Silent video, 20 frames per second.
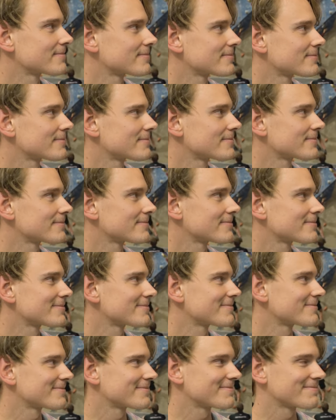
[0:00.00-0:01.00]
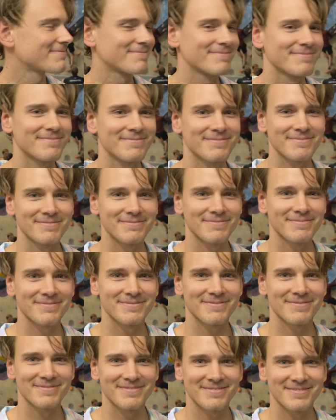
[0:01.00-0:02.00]

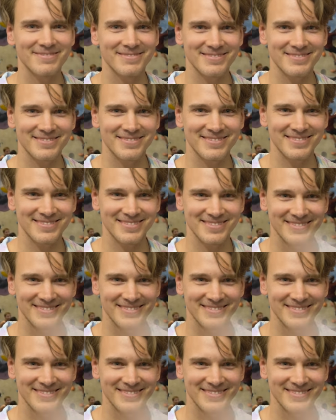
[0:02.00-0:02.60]
(not speaking)